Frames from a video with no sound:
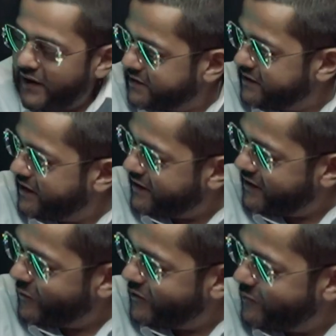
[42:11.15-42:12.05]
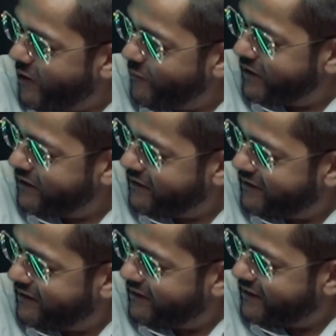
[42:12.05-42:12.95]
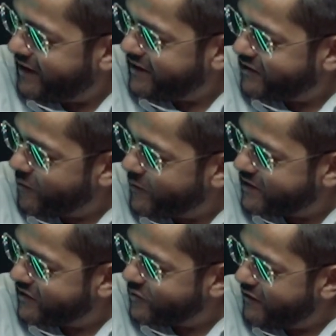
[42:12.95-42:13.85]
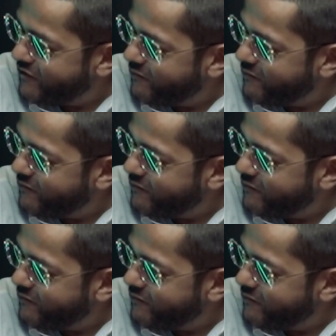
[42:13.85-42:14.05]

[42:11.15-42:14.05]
Also, anything you want to pump in? Any topics that you?